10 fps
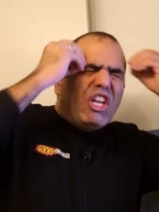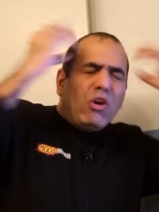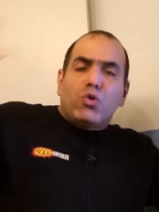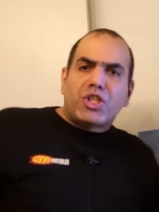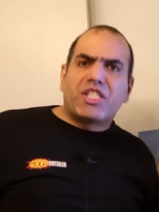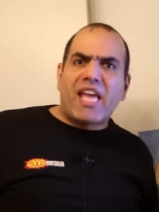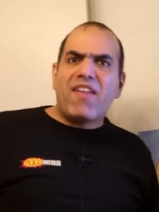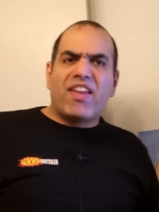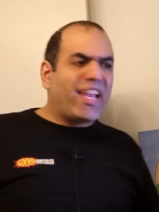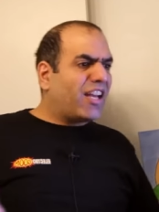huge
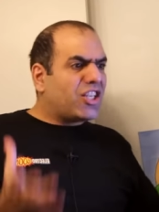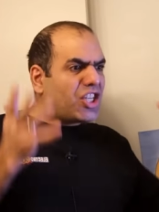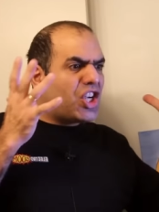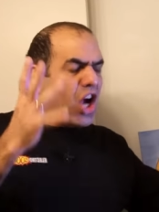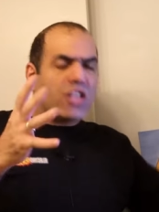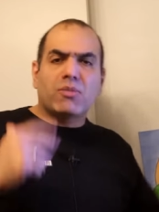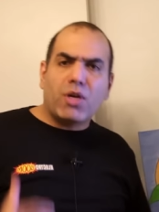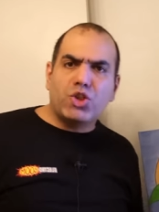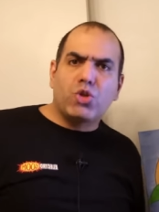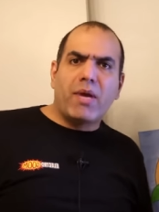saving and doesn't cost
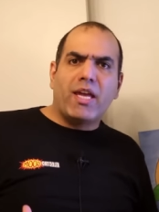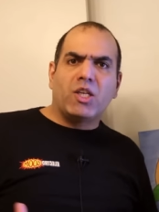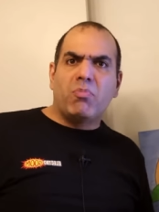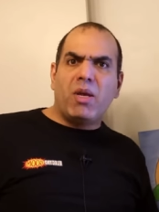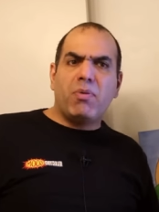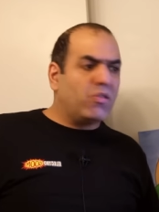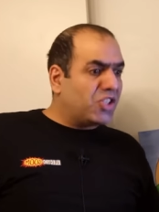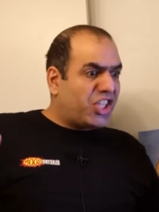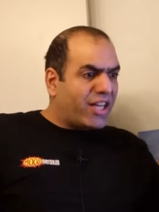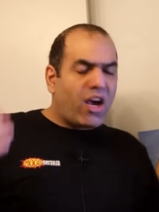much to make.
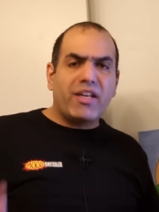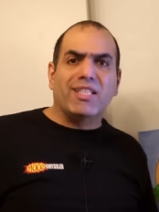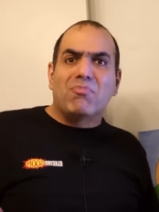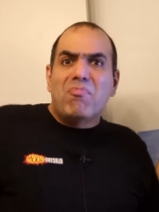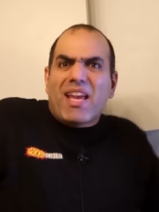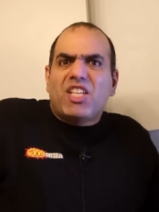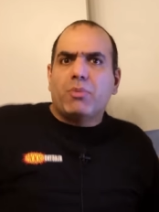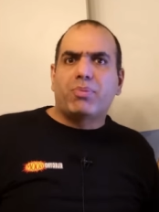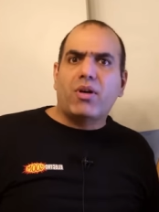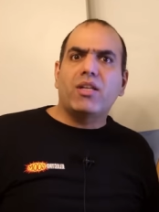People, get on it, make it a
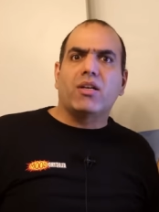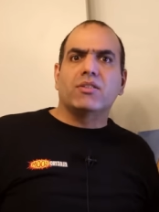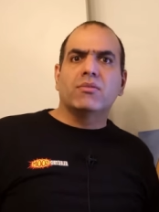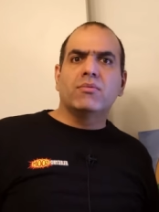product.